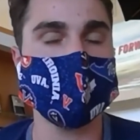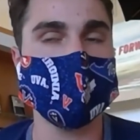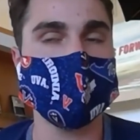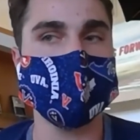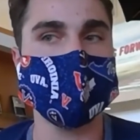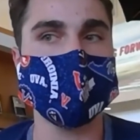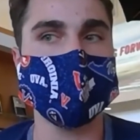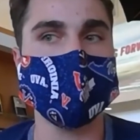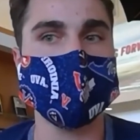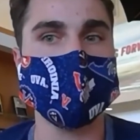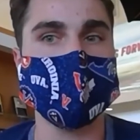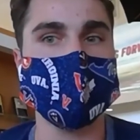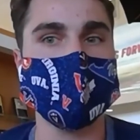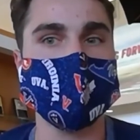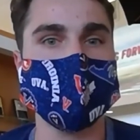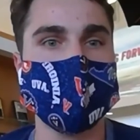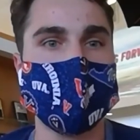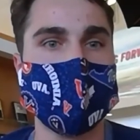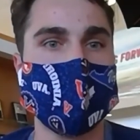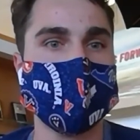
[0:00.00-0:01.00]
you
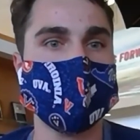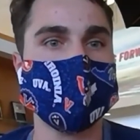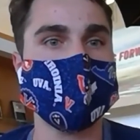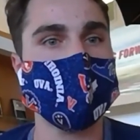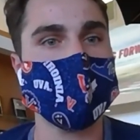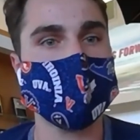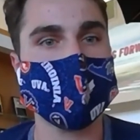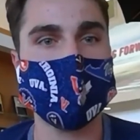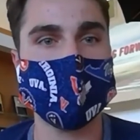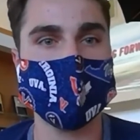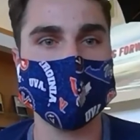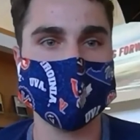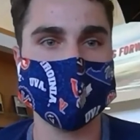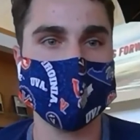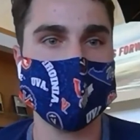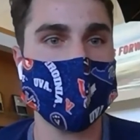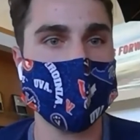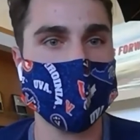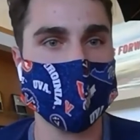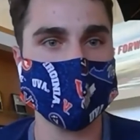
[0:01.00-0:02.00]
could have a kind
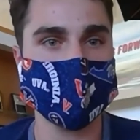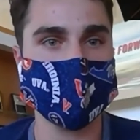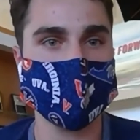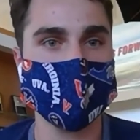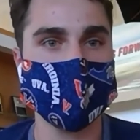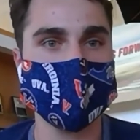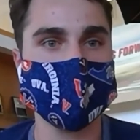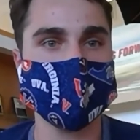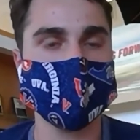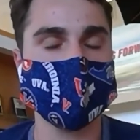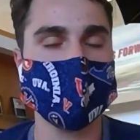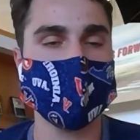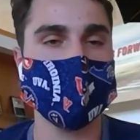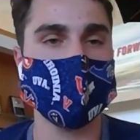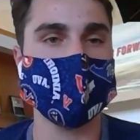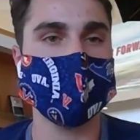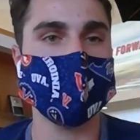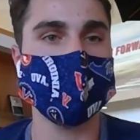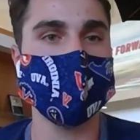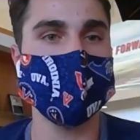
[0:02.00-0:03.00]
of hybrid
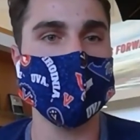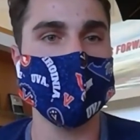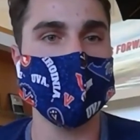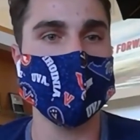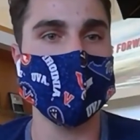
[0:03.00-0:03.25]
where,